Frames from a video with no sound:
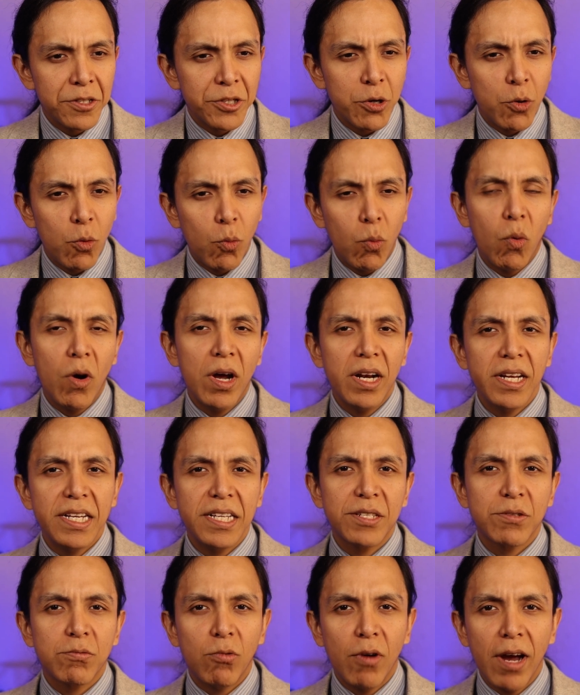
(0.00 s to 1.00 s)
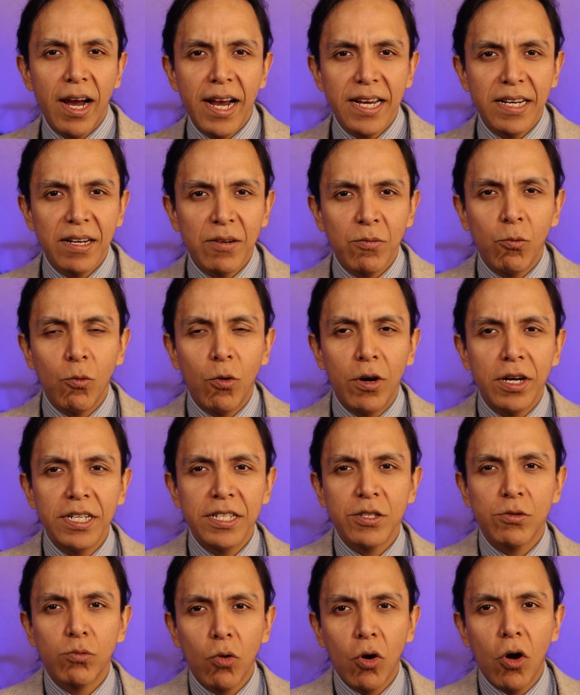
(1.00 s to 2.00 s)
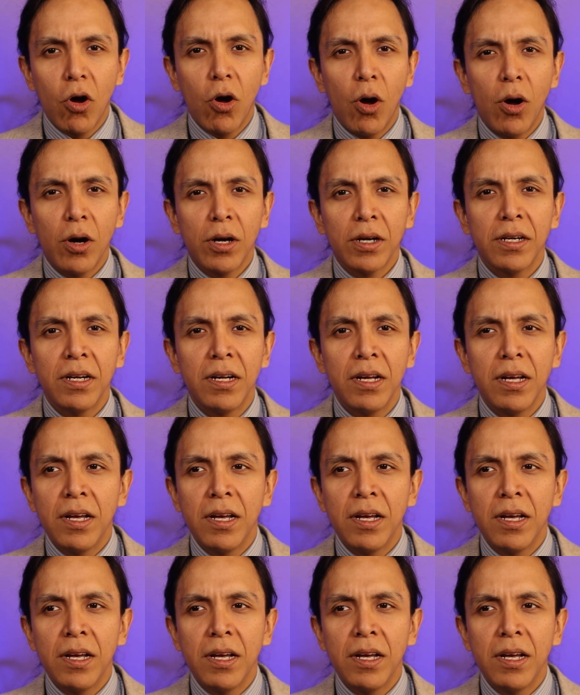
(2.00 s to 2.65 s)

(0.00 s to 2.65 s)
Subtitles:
So what is right and what is wrong?